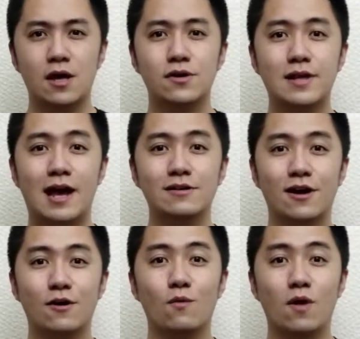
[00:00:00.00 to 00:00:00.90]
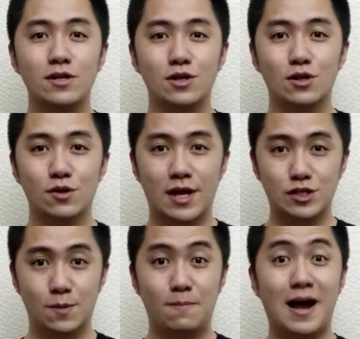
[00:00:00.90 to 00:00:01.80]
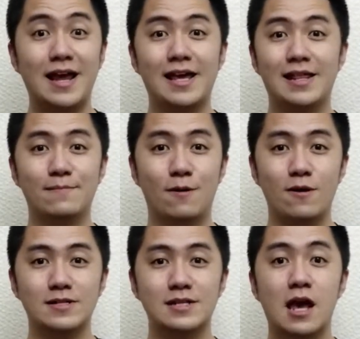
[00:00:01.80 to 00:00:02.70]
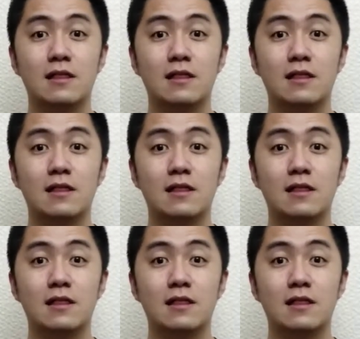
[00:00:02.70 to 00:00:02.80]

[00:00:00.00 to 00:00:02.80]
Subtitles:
You now know what you're looking to buy and import.